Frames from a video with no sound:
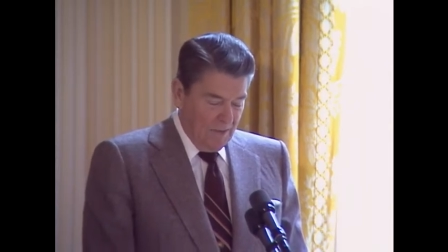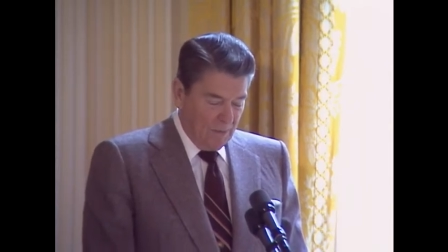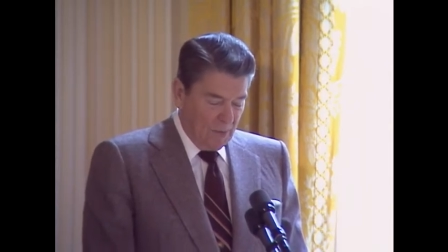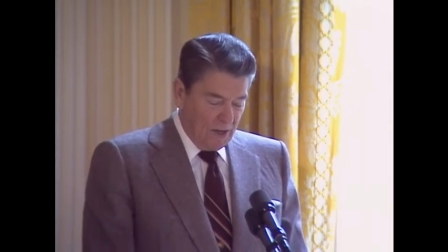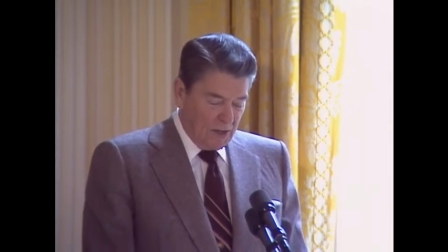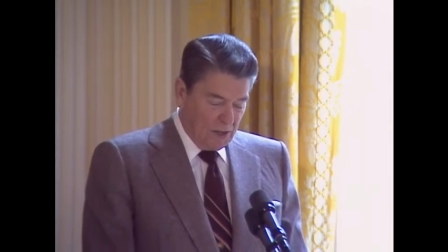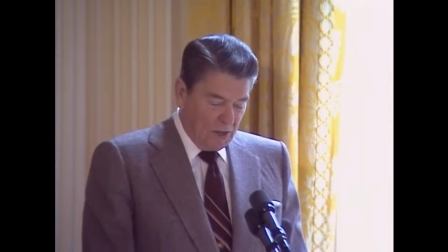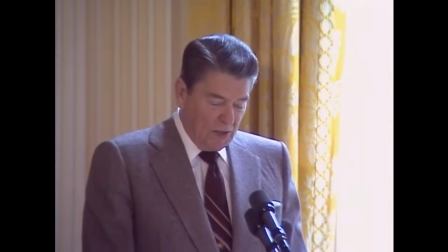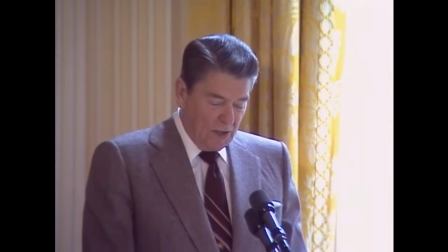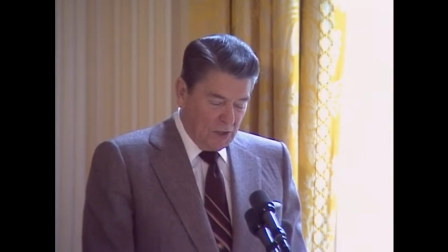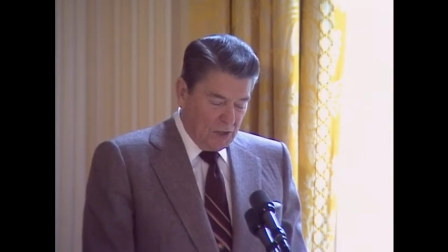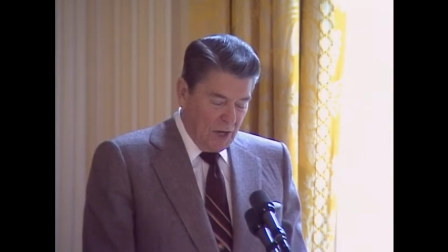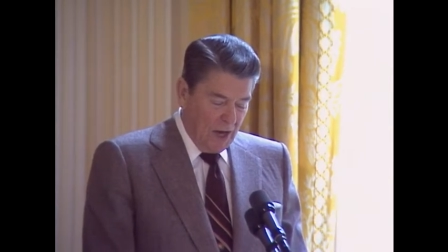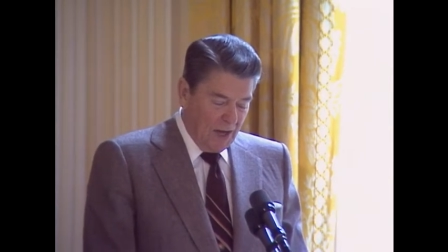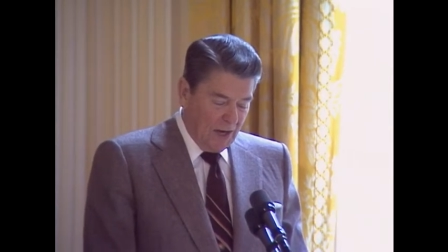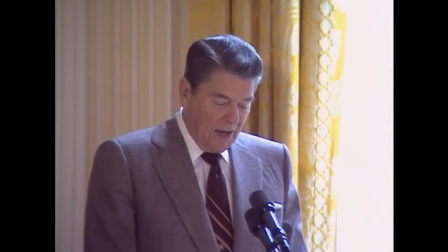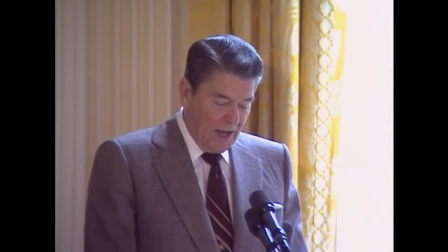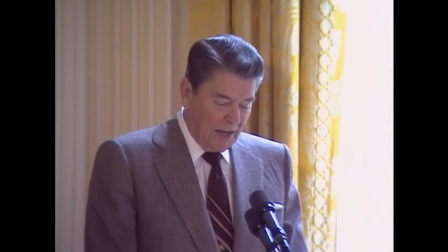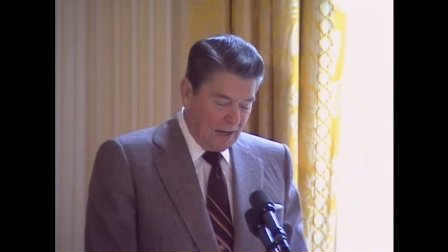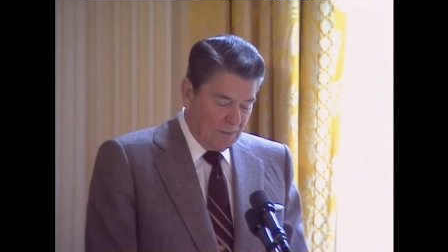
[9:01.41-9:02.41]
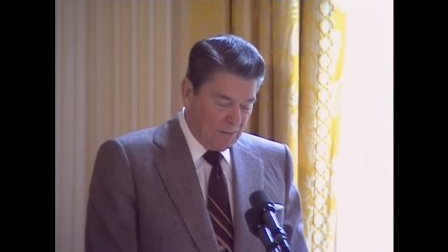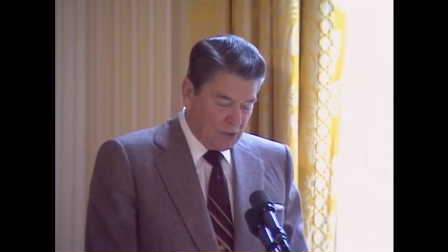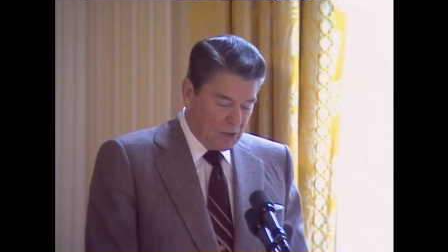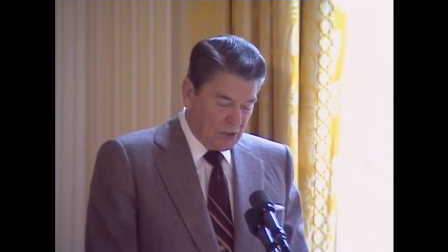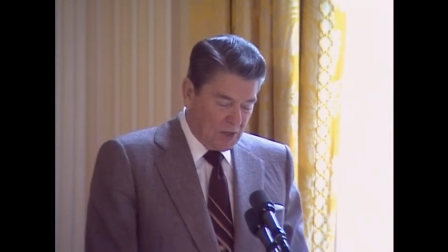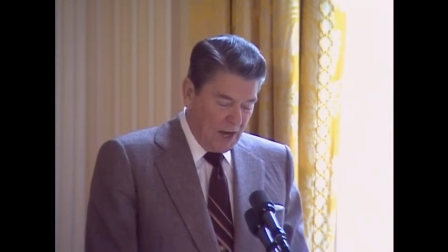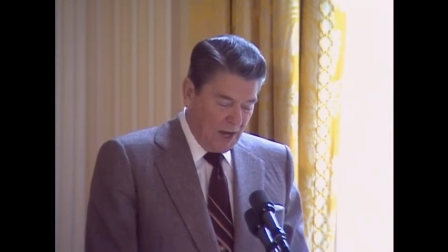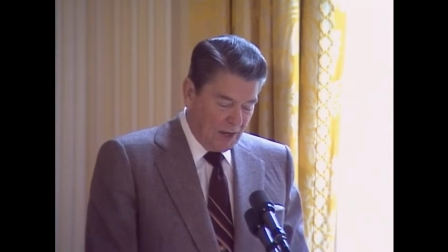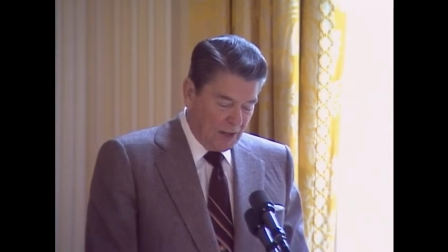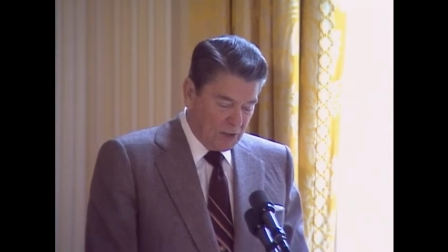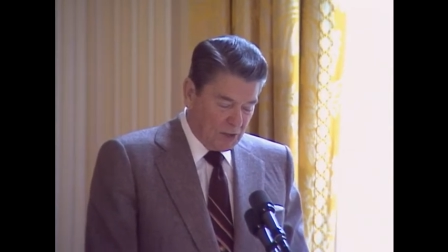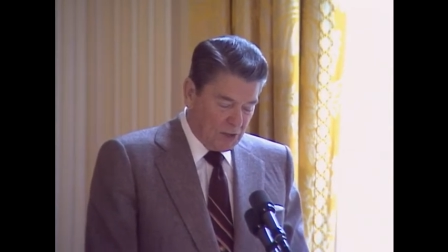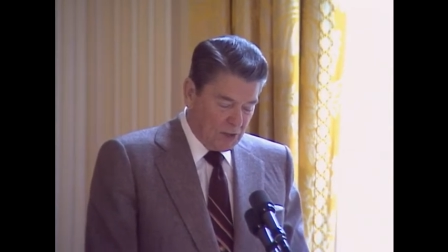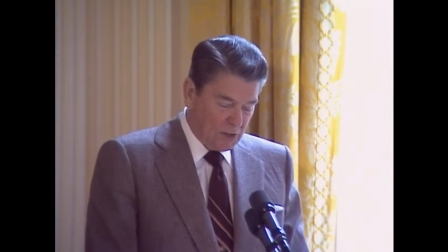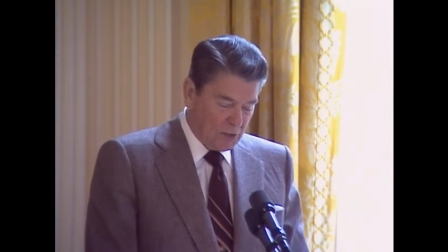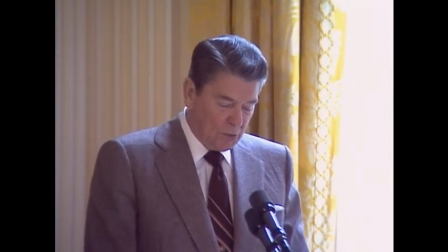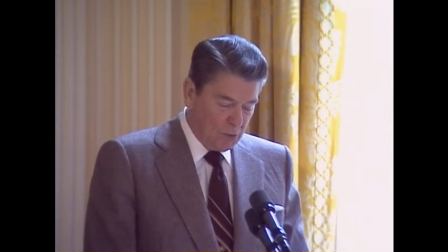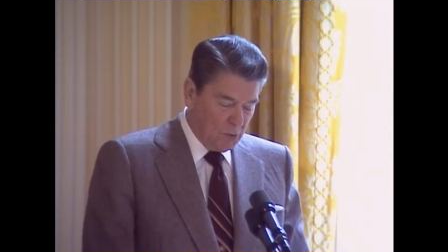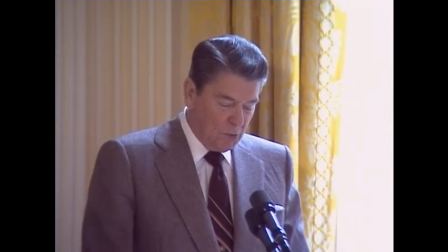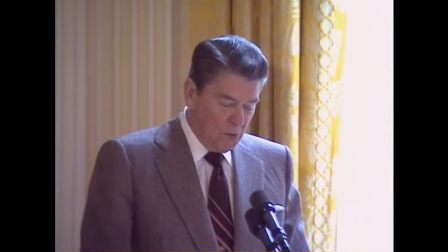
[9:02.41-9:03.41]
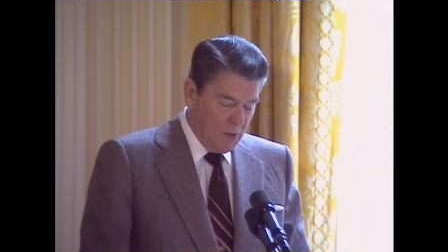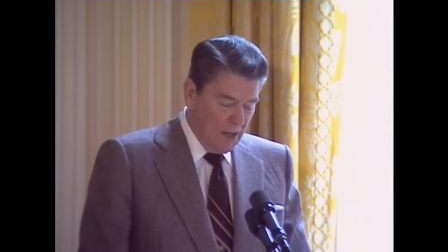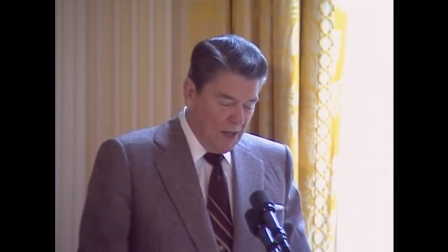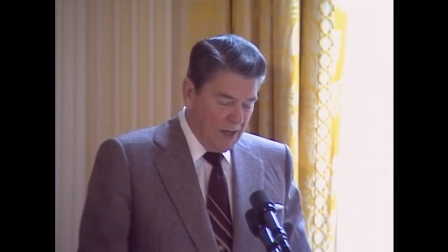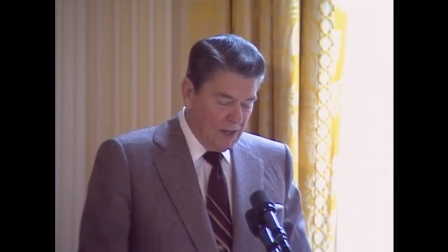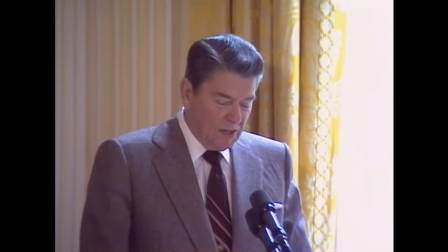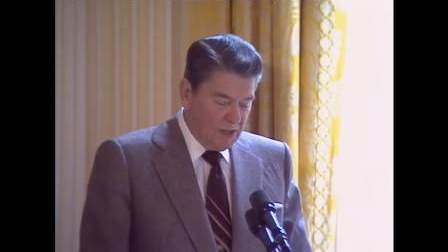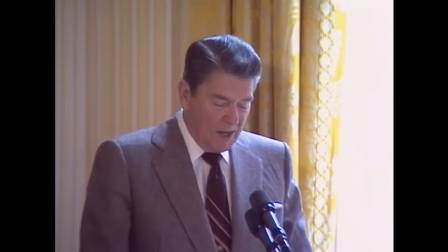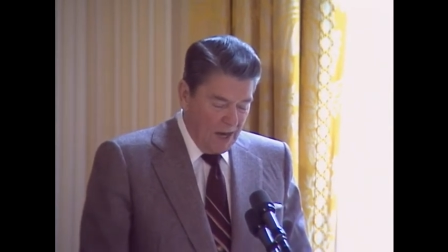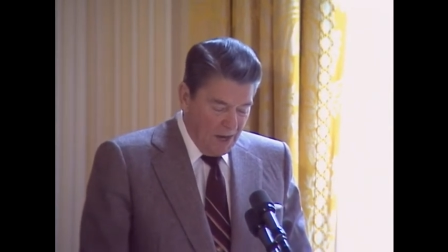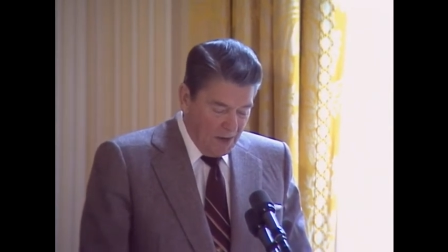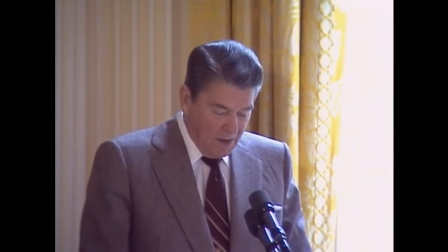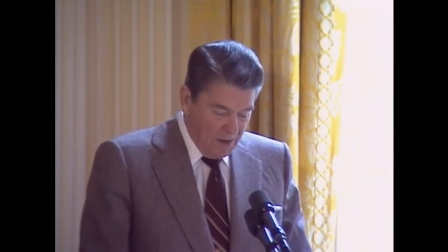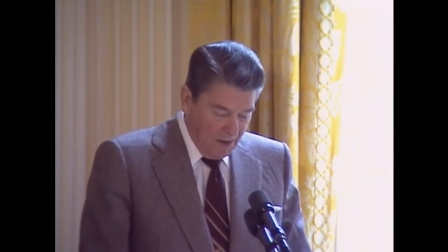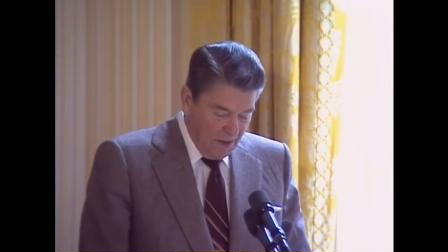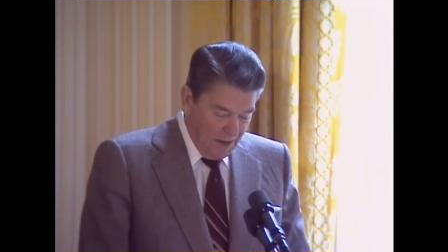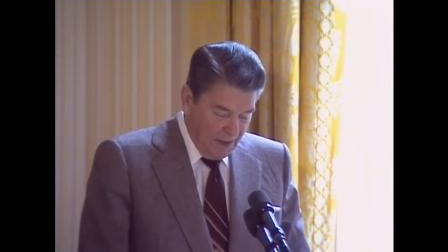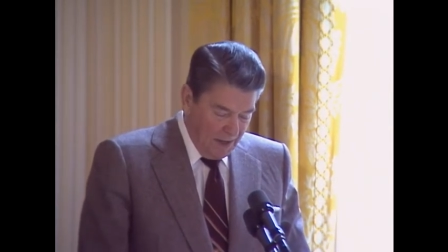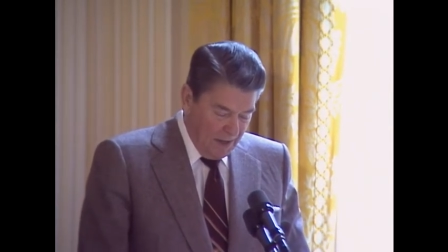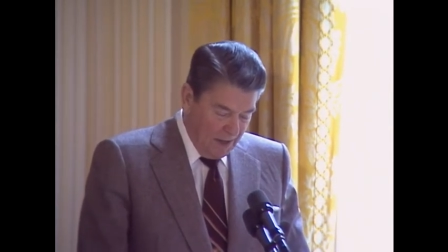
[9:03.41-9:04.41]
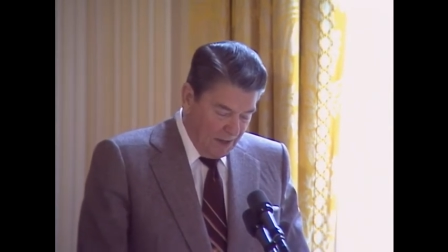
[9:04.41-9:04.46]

President John Adams challenged us to tenderly